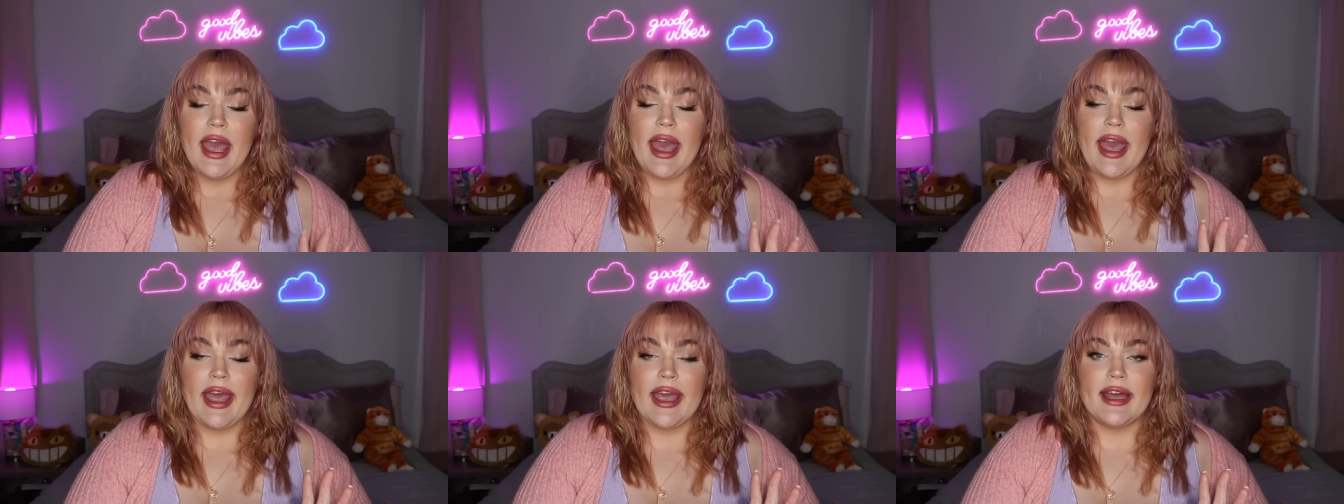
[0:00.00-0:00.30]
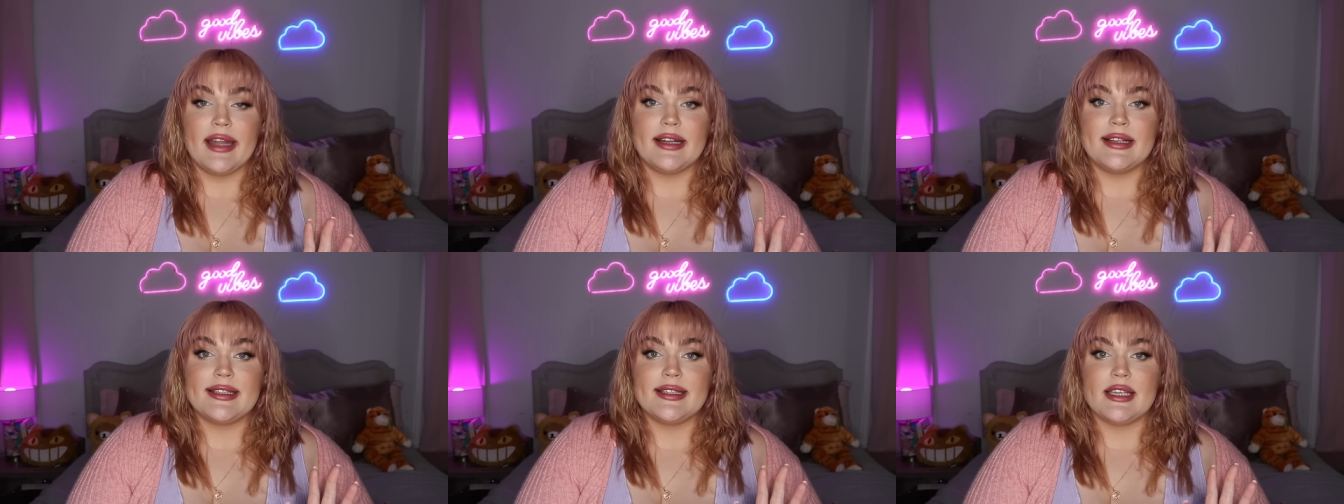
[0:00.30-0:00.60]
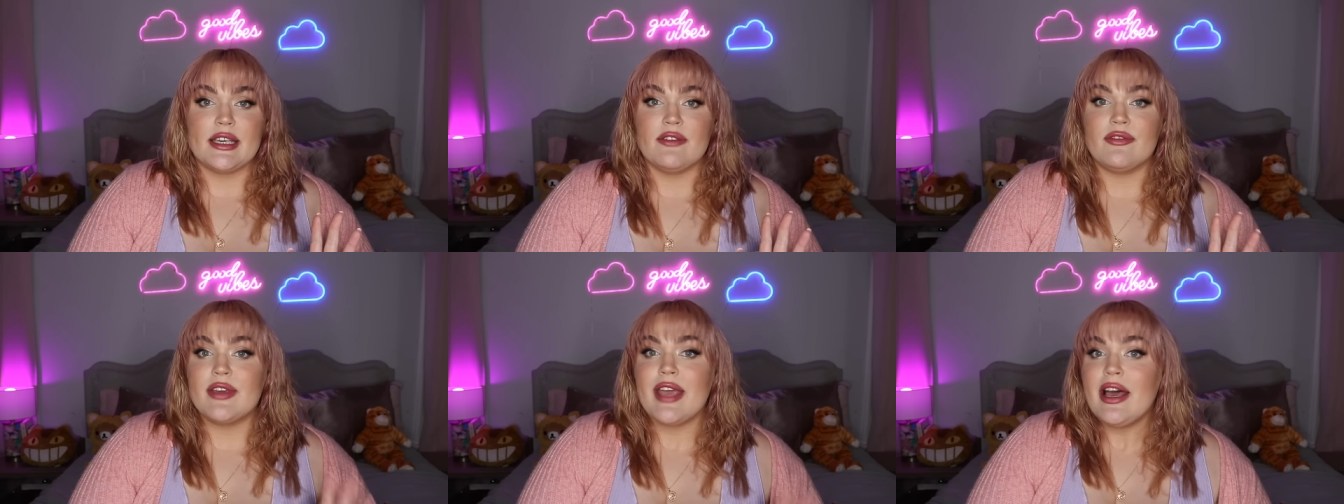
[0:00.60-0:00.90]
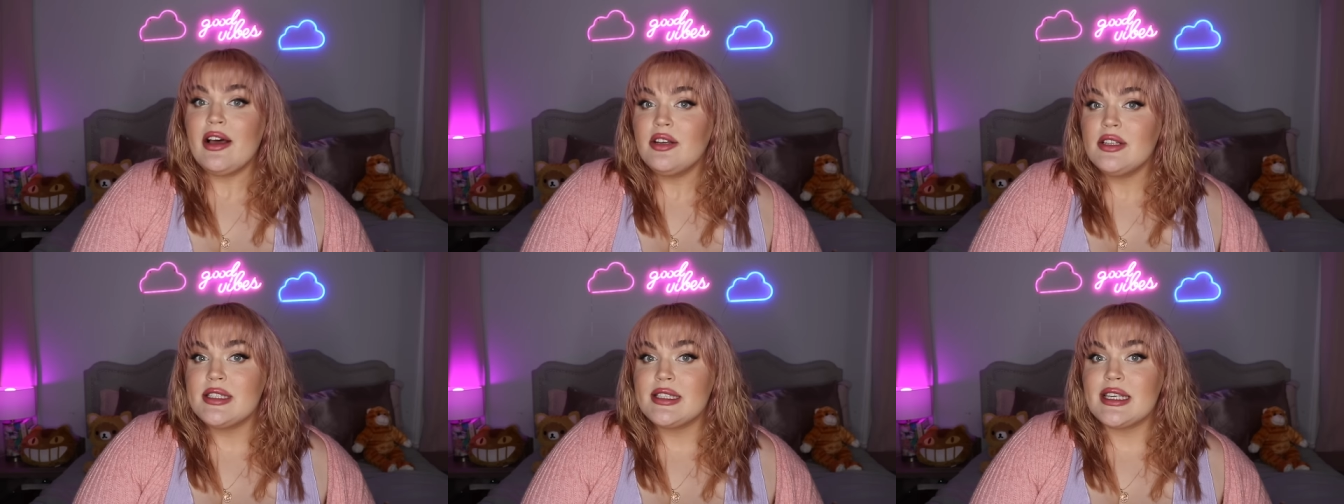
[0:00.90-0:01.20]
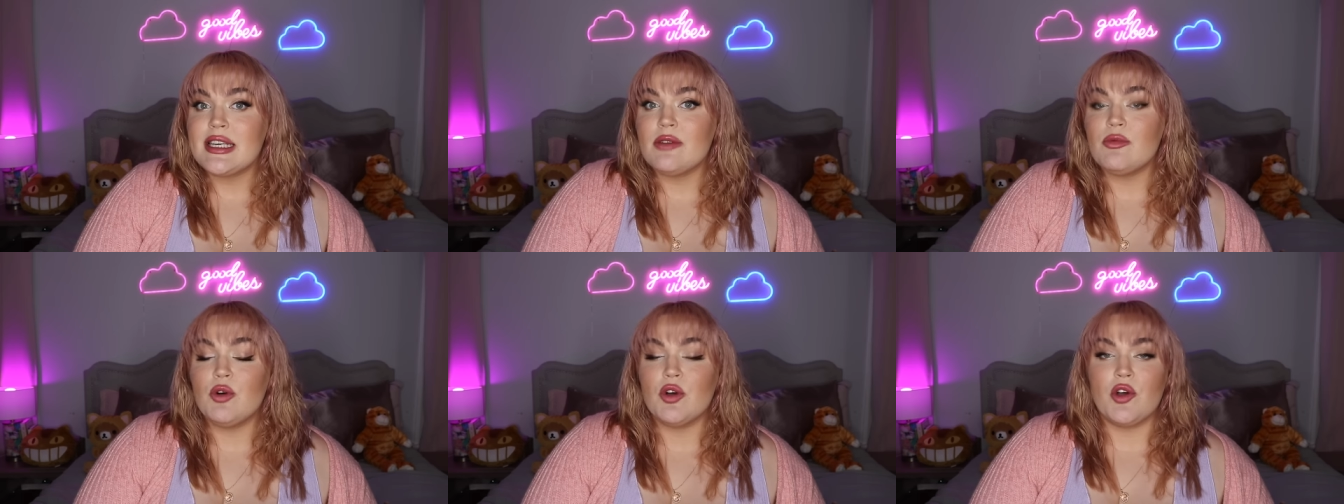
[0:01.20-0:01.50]
and see if
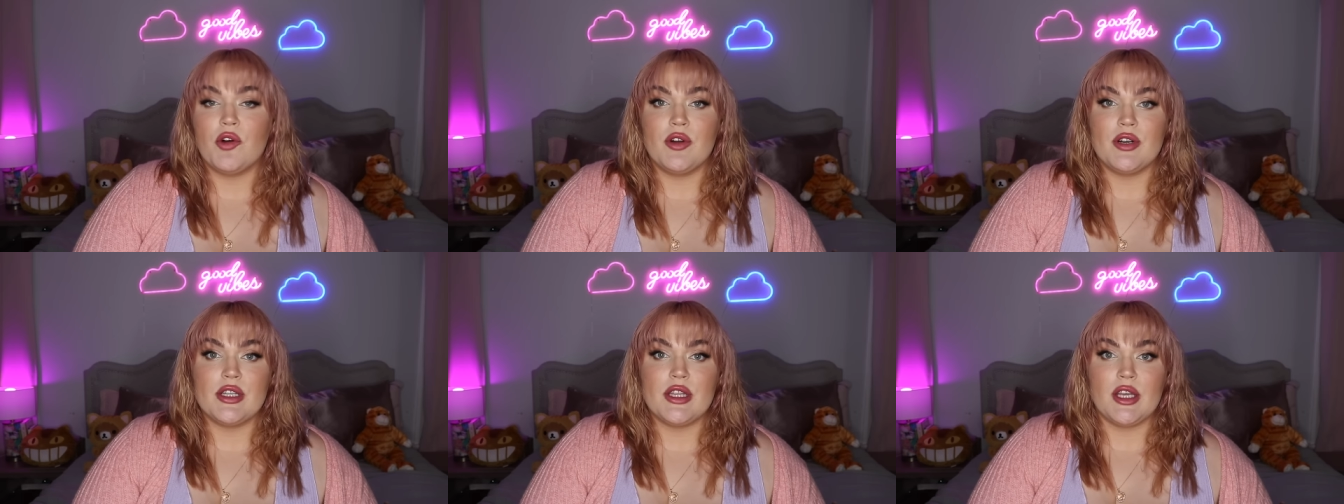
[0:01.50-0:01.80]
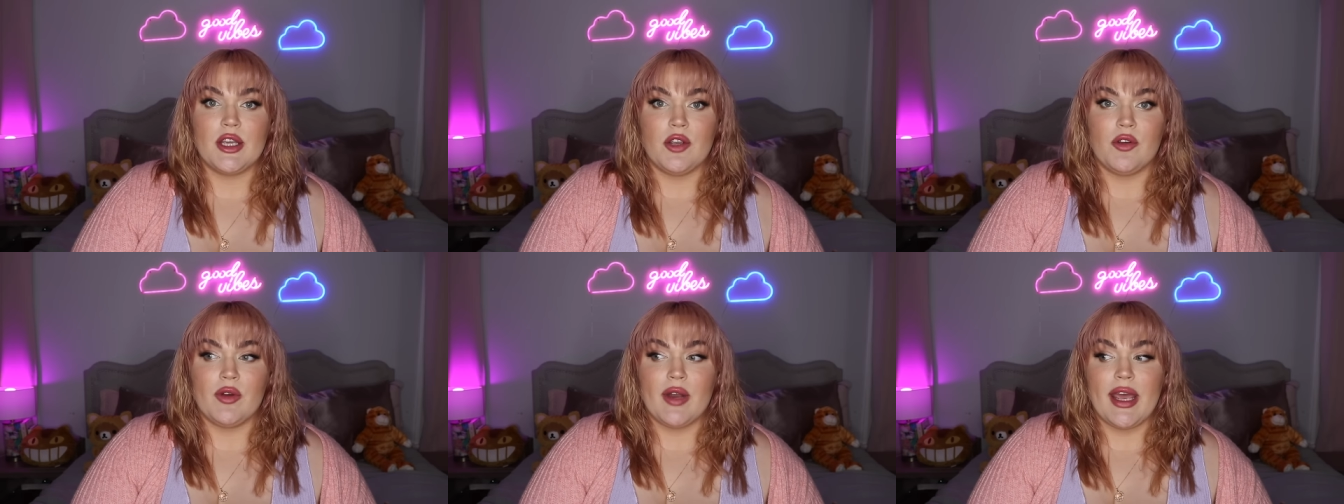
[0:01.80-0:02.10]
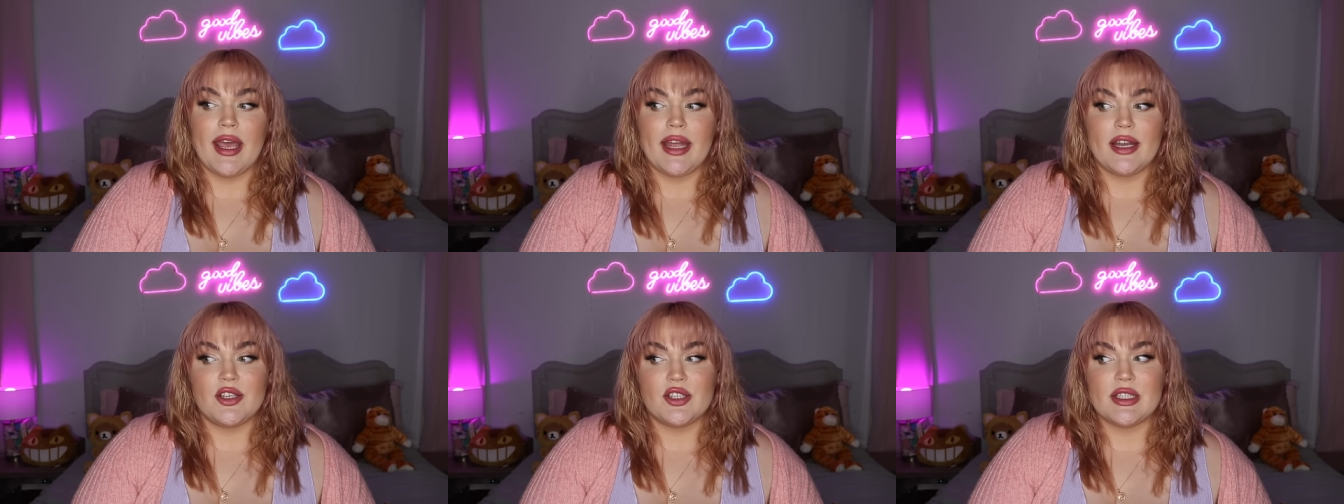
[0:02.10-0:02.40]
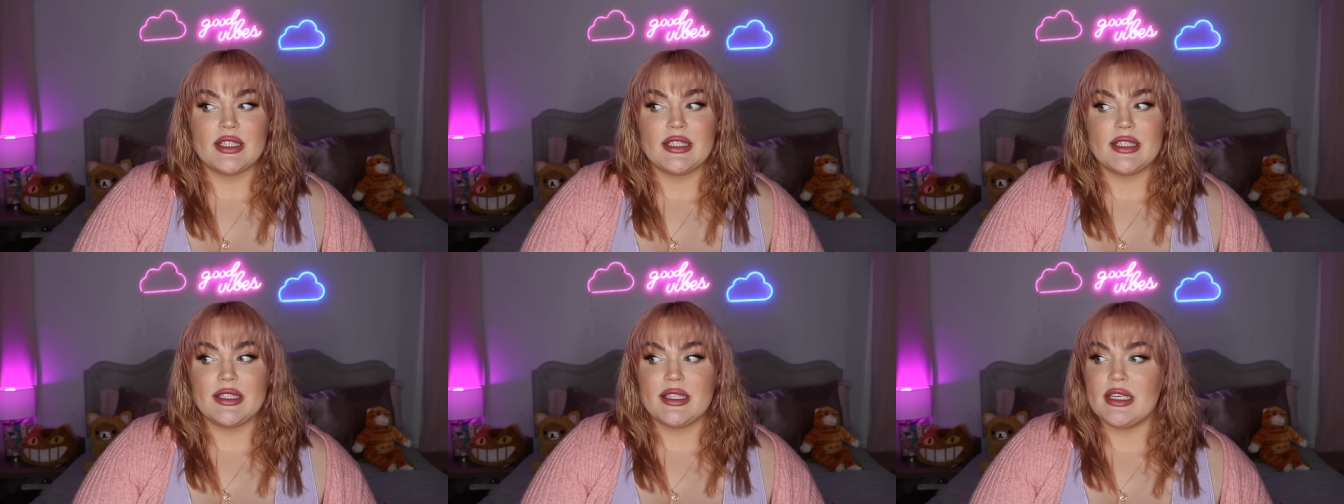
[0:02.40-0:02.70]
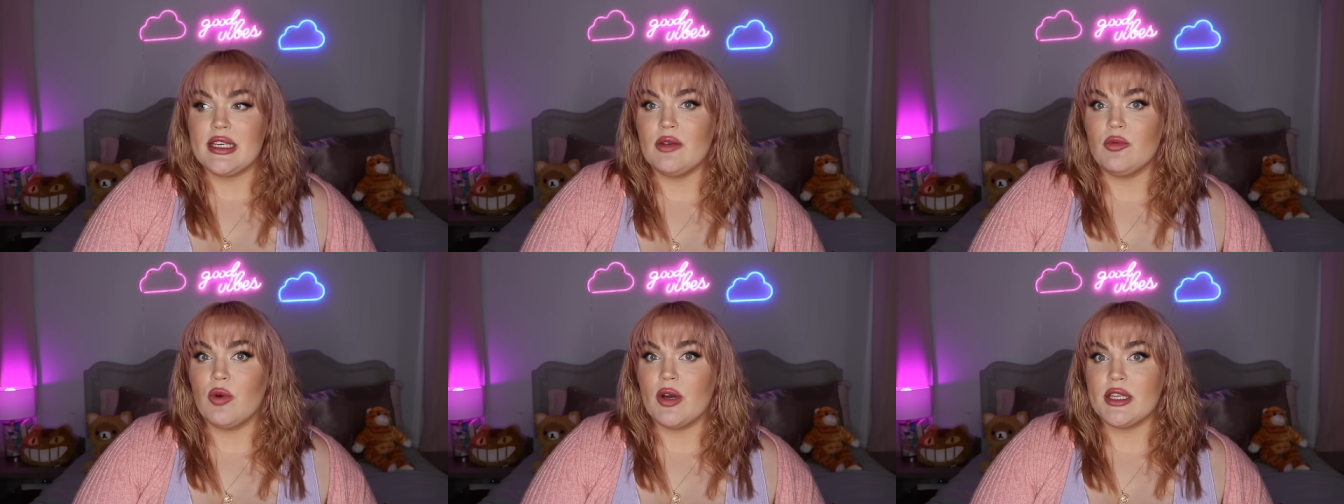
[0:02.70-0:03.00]
Kelsi will go into the unit and just
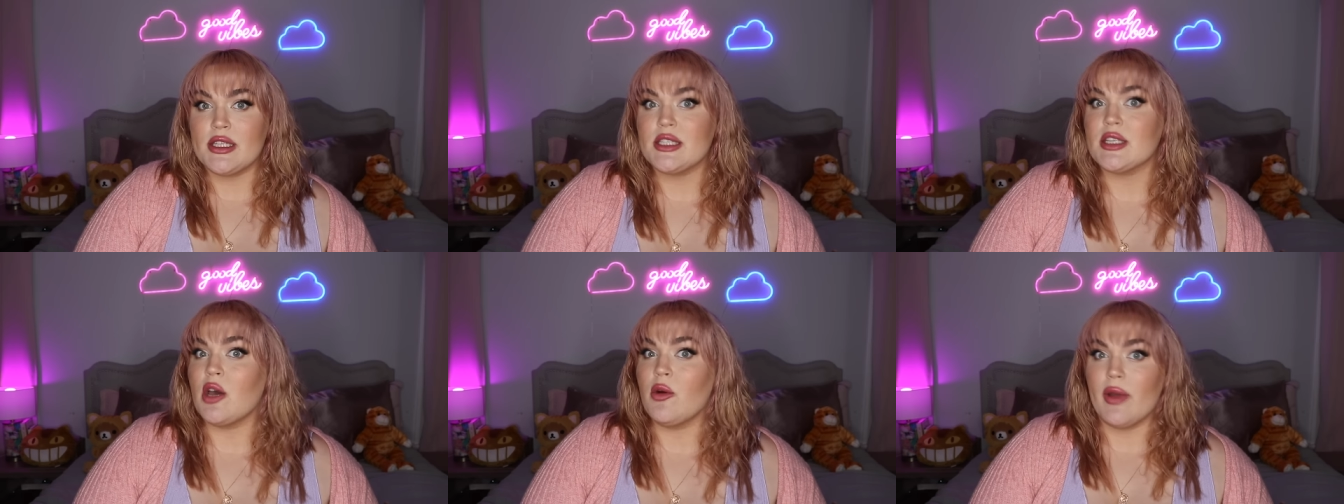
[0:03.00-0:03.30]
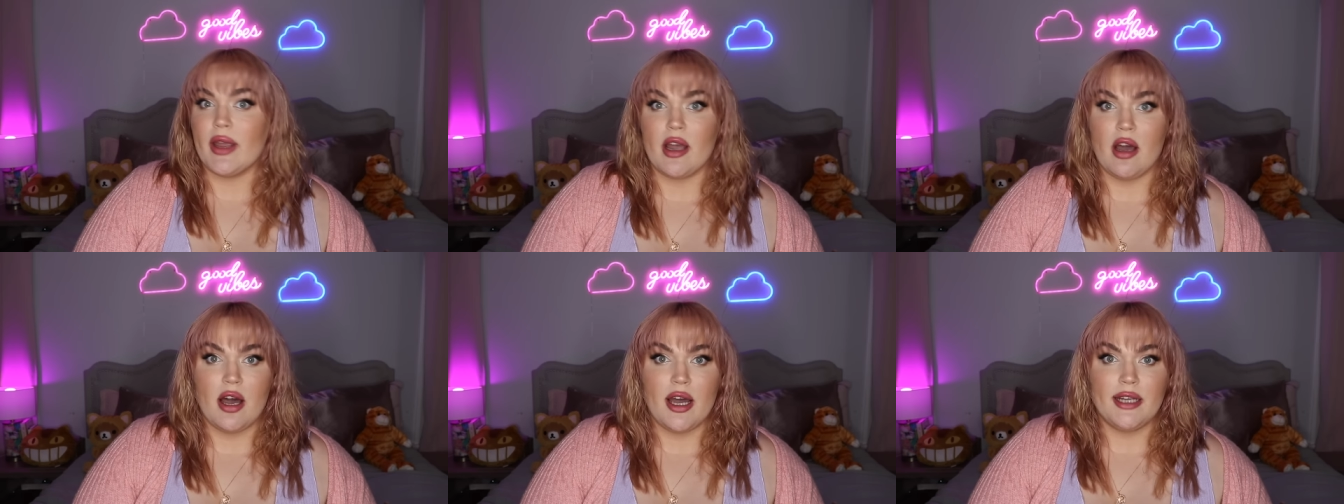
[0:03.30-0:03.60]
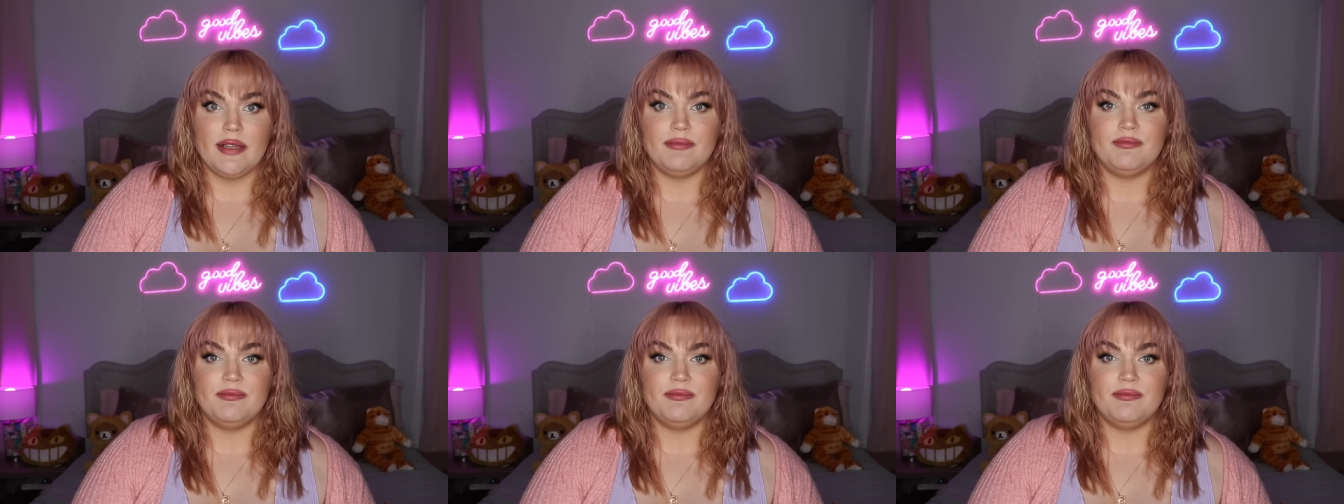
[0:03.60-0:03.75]
see what's going on.